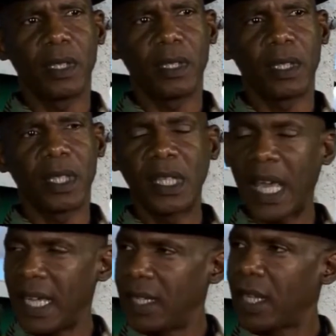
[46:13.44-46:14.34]
the
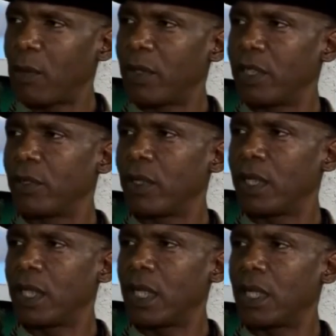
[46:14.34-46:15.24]
9th, I'll be
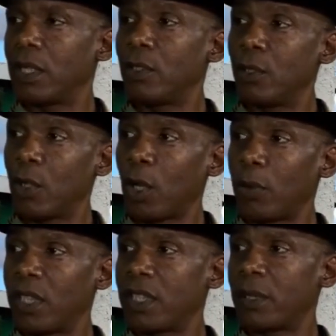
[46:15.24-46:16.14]
doing the New
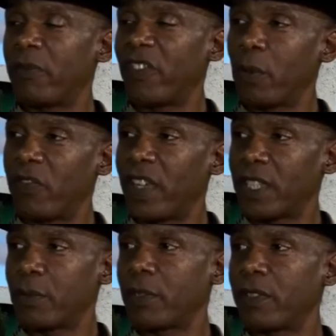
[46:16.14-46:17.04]
Urbanism Film
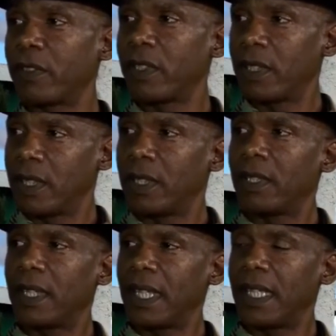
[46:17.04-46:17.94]
Festival.
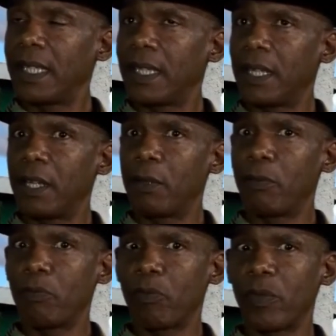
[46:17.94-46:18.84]
And
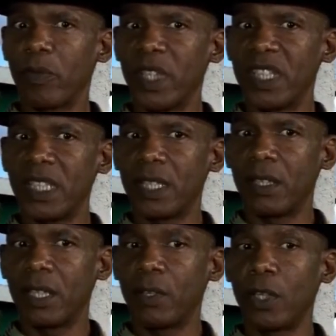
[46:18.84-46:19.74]
let me see,
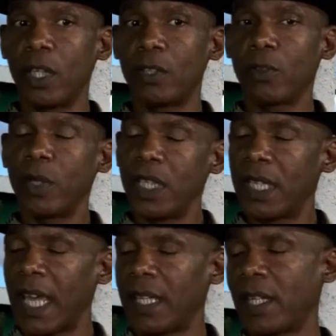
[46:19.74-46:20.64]
and on the
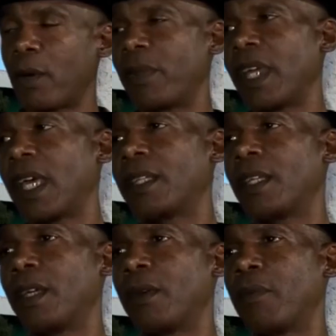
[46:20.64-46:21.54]
29th, I'll be at
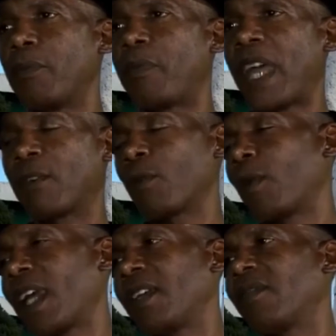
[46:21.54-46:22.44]
the
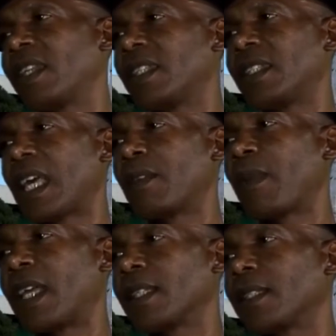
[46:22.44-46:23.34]
Microwave in Santa
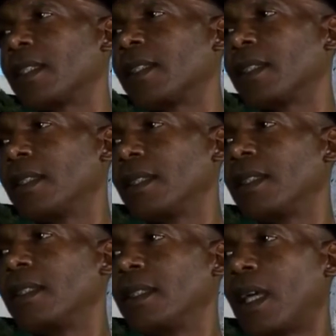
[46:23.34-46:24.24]
Monica.
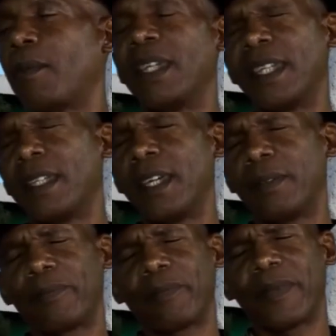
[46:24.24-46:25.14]
I mean, in
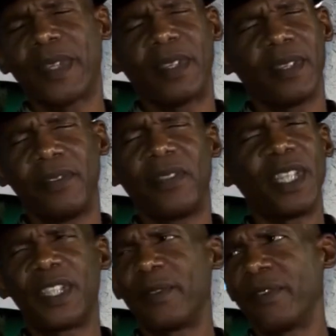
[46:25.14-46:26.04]

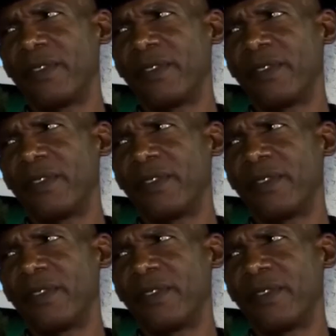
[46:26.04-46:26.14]
Venice